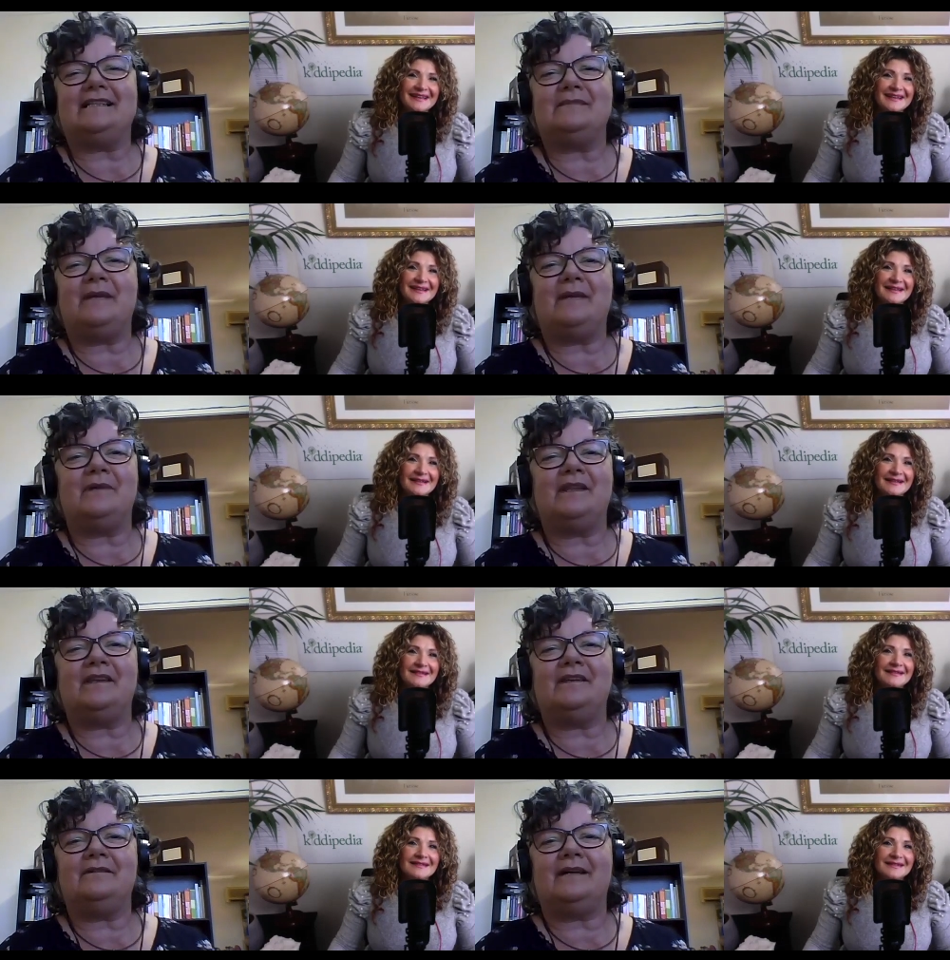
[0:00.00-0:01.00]
Speaker 1: to be with
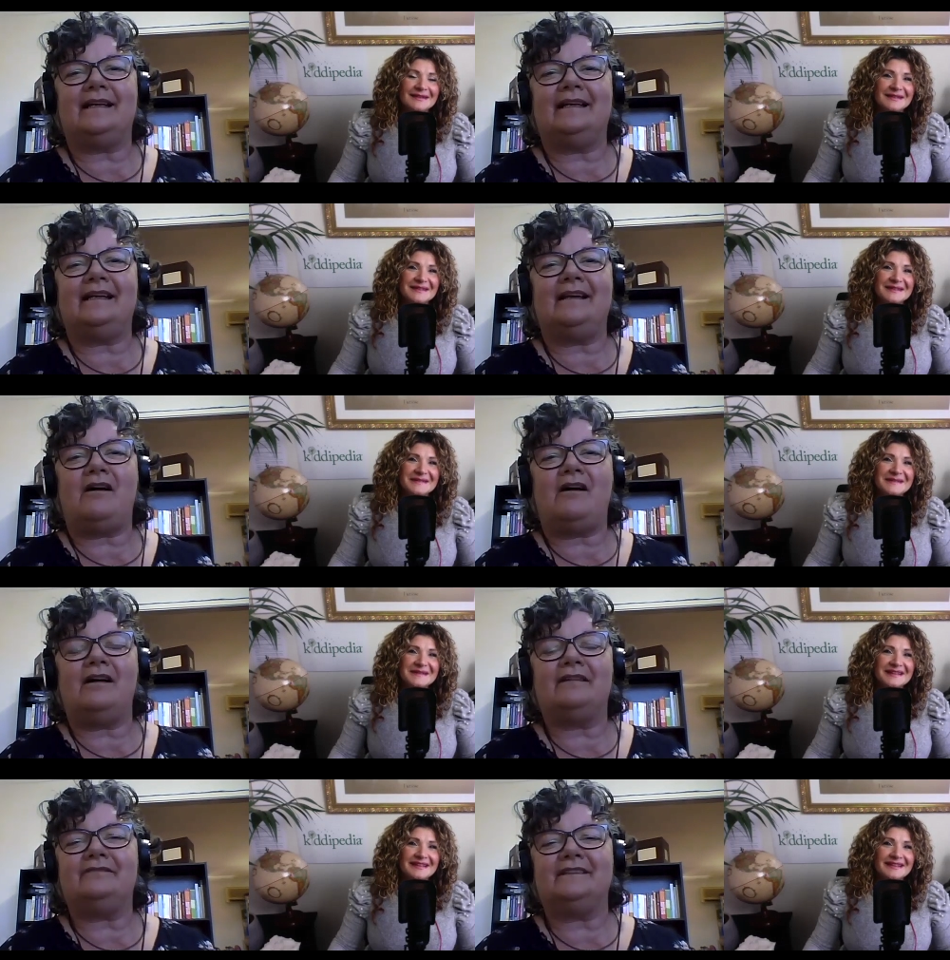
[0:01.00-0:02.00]
you, and
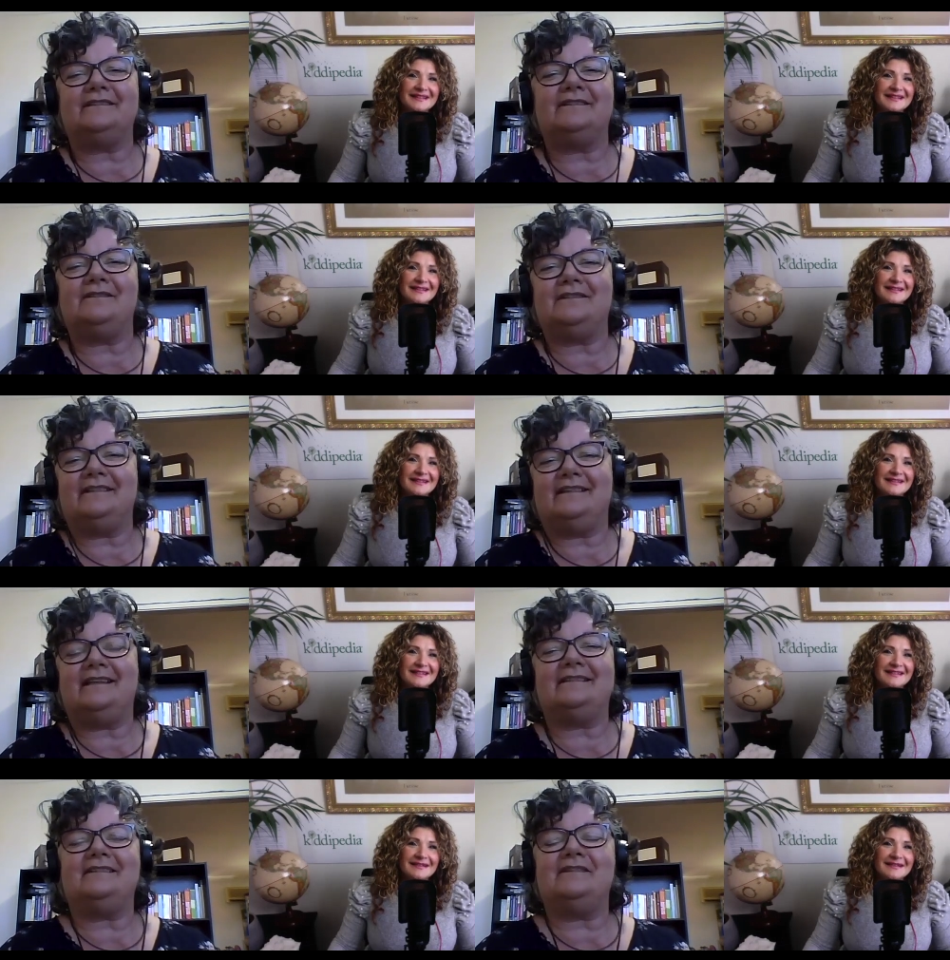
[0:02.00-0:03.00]
I feel honoured
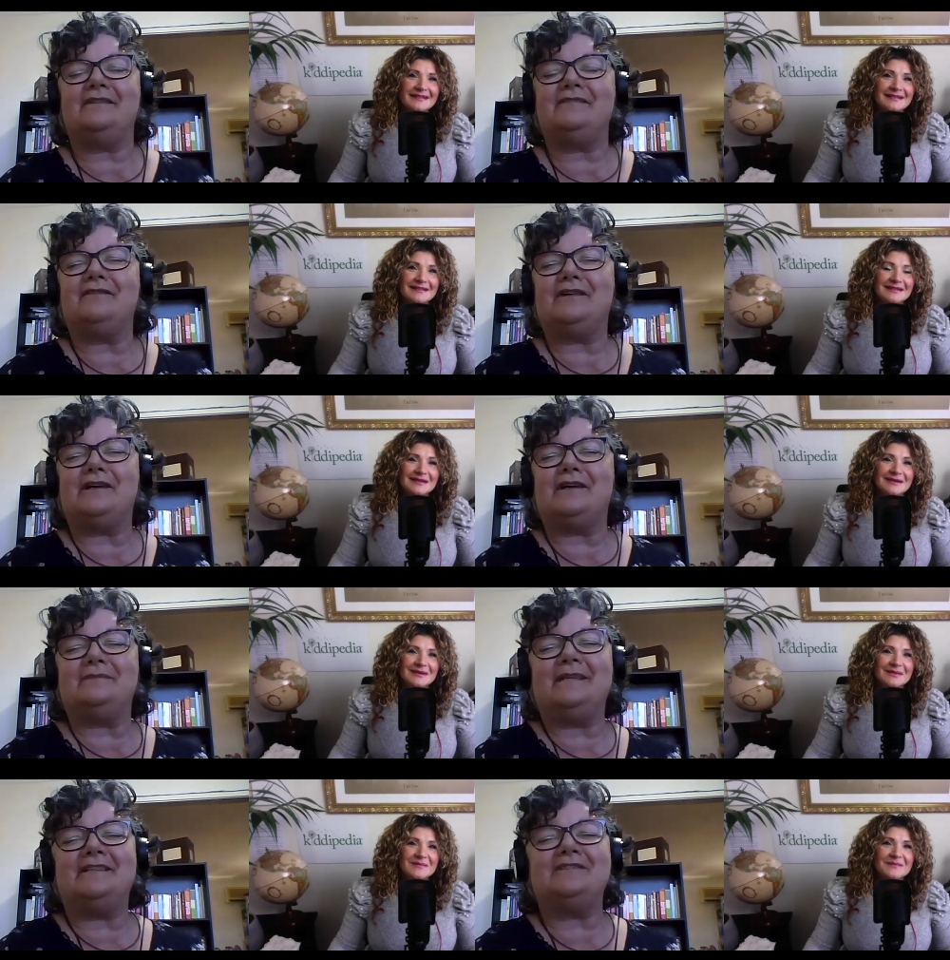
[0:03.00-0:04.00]
that you've invited
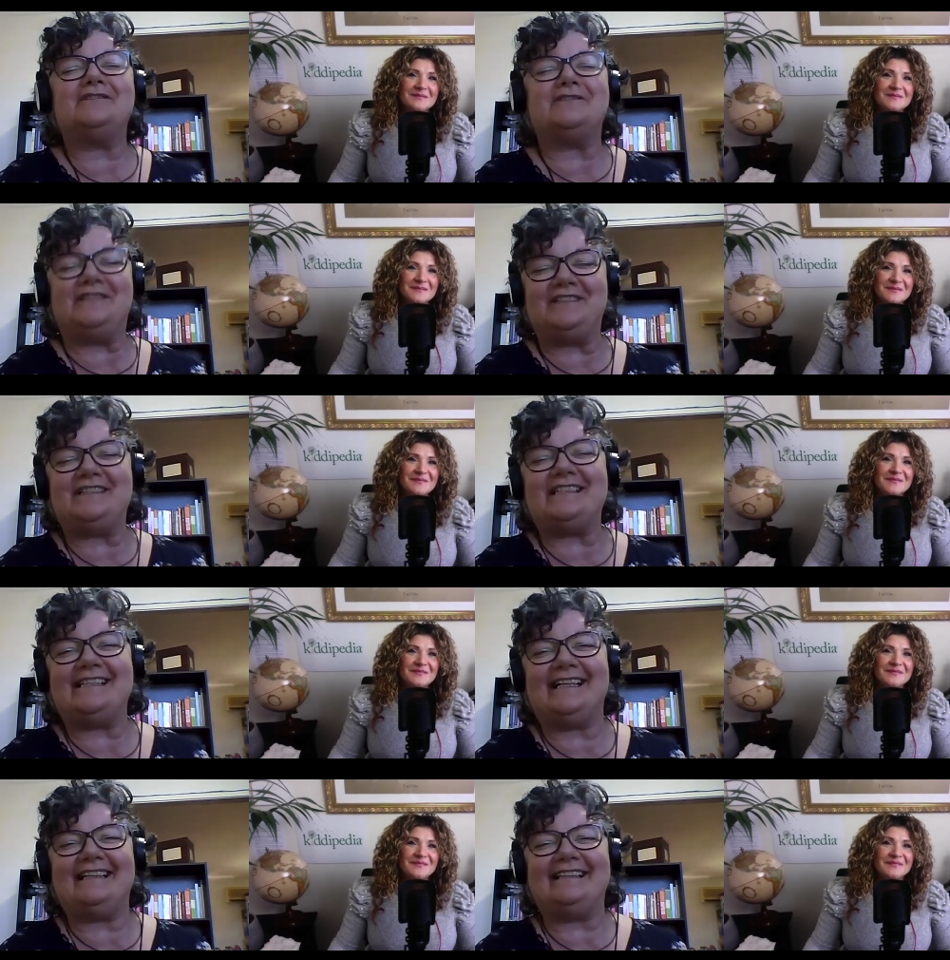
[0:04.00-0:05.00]
me to join you
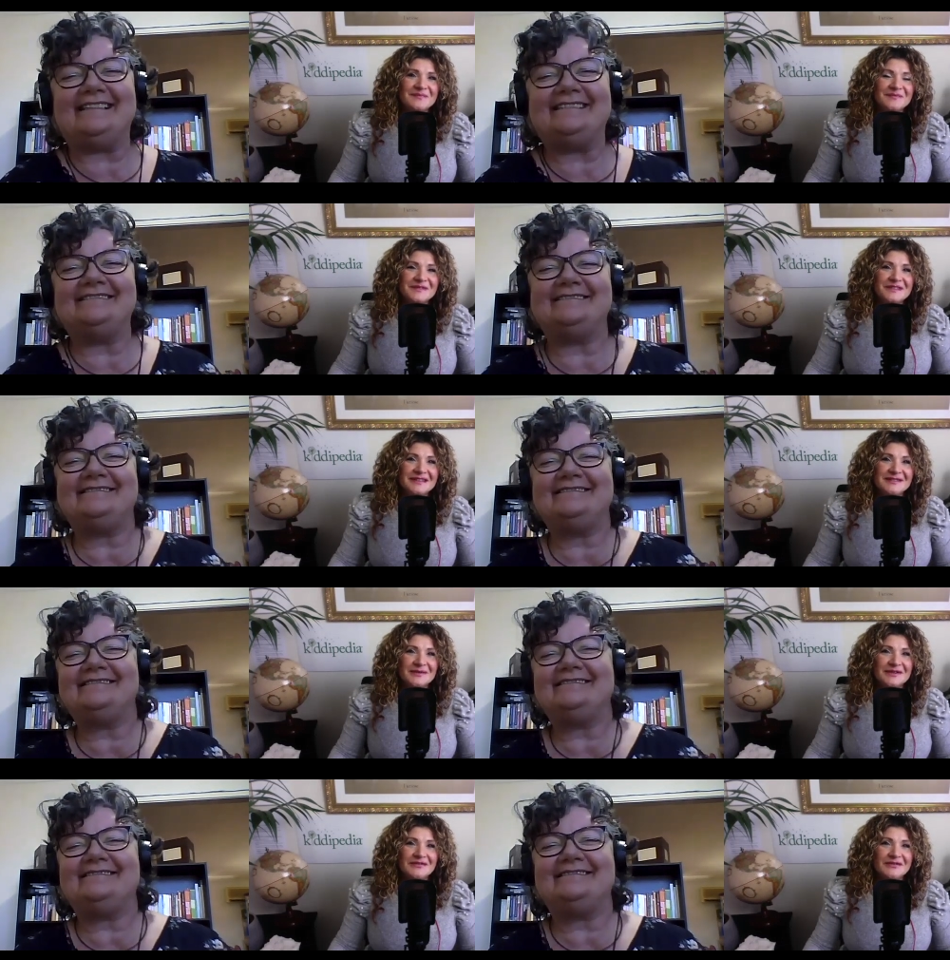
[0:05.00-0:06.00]
today.
Speaker 2: That's
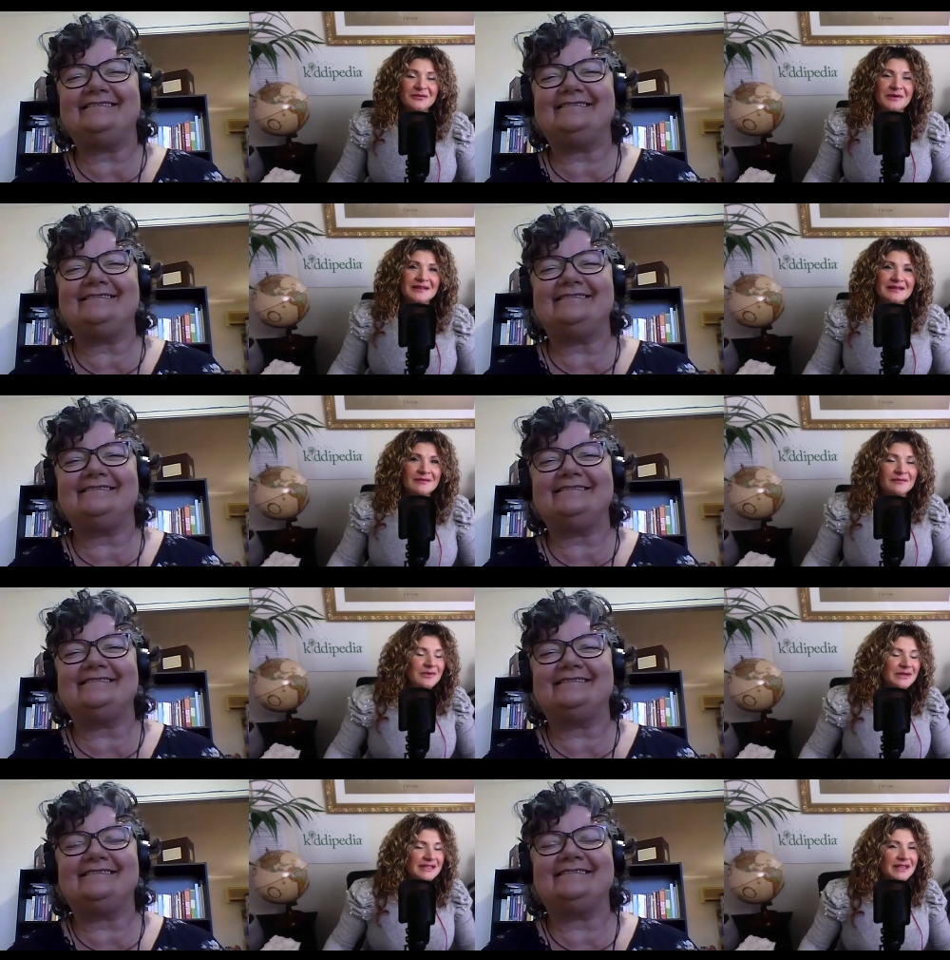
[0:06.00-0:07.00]
wonderful. And
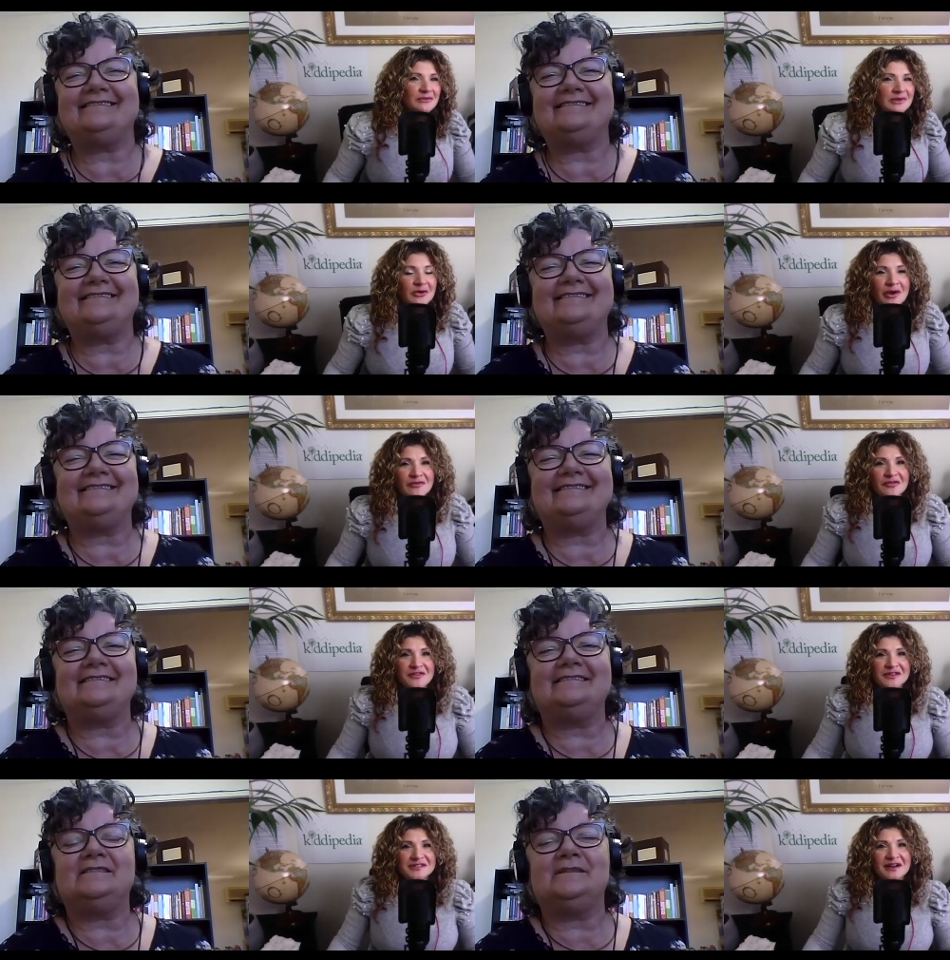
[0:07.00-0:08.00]
once again, really grateful
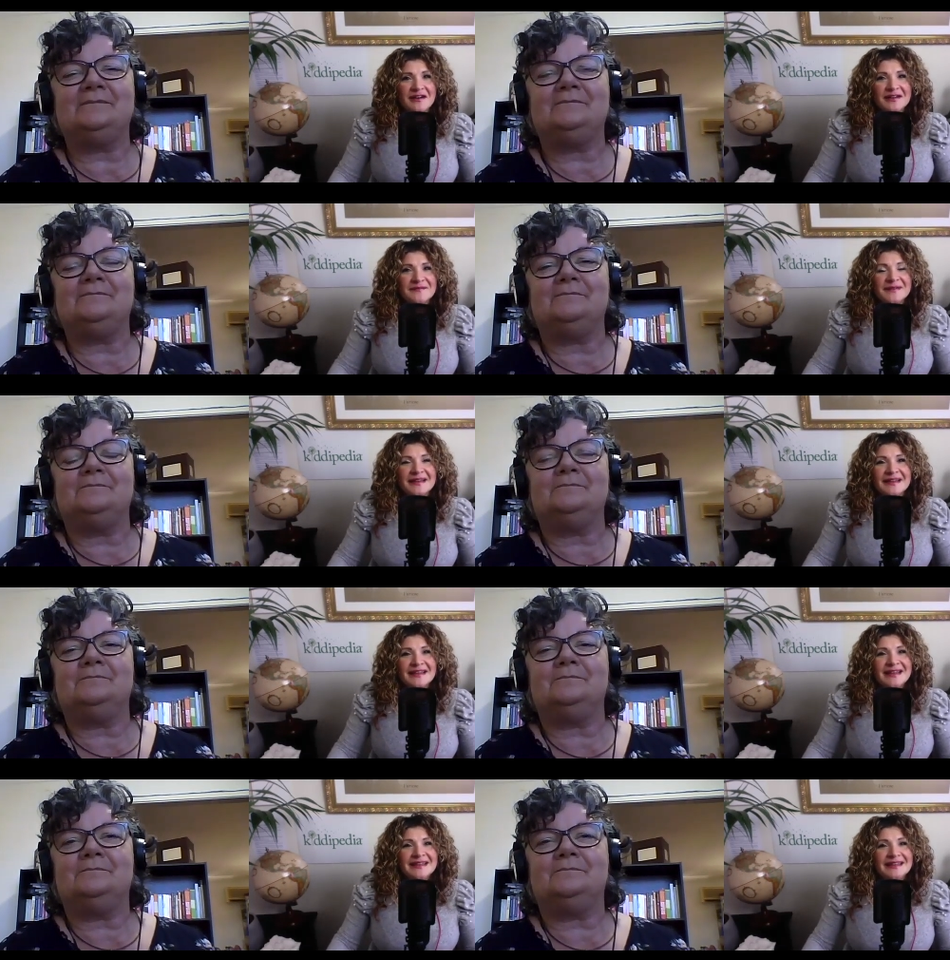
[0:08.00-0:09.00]
for your time.
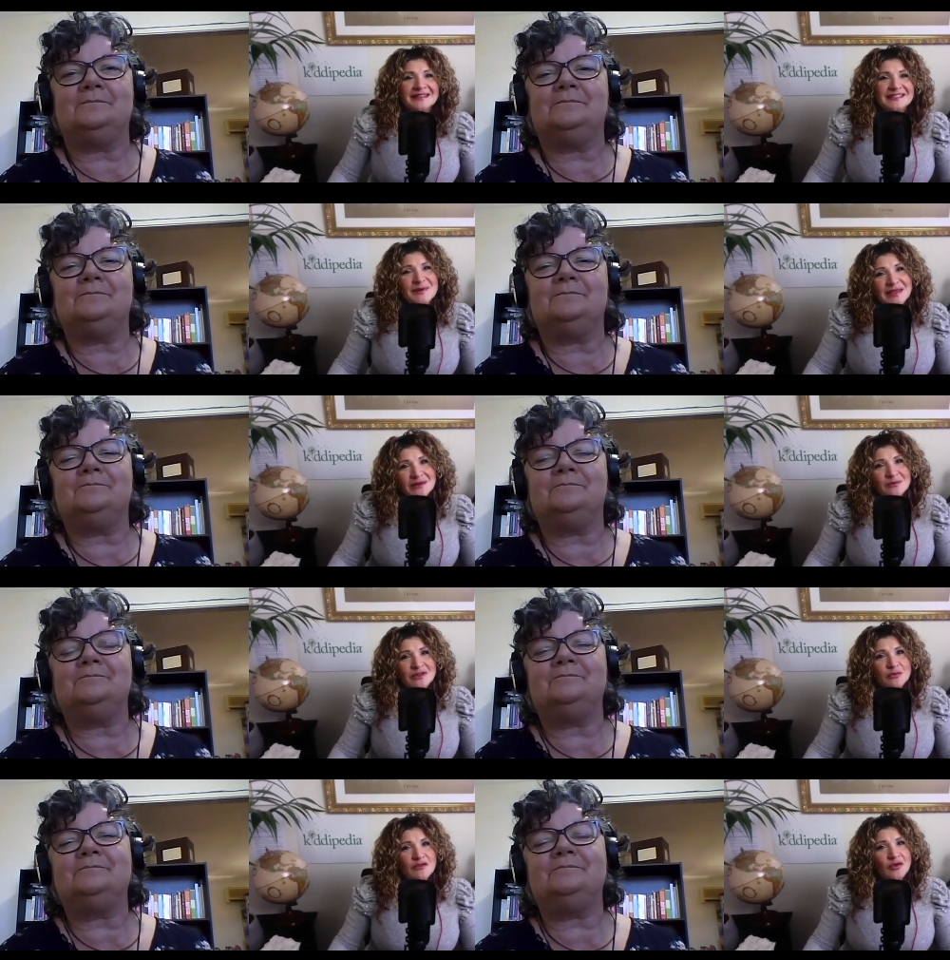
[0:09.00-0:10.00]
Now, to begin
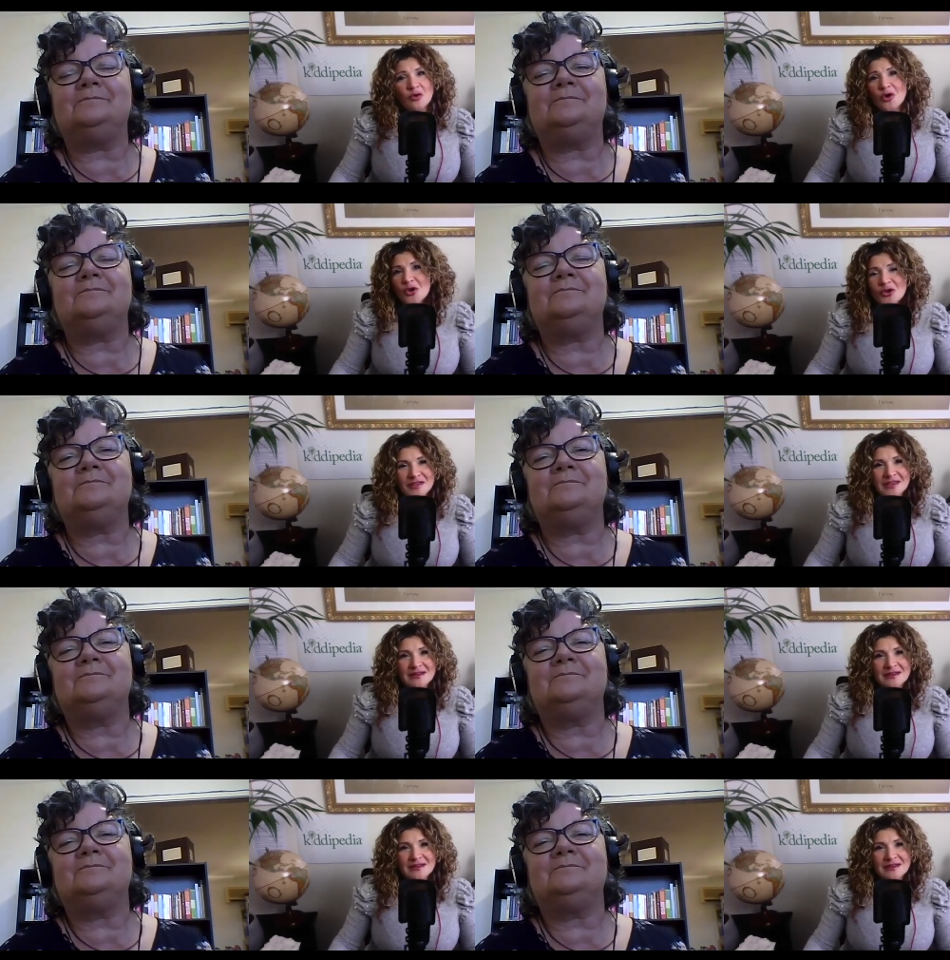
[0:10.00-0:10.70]
with, we've all heard the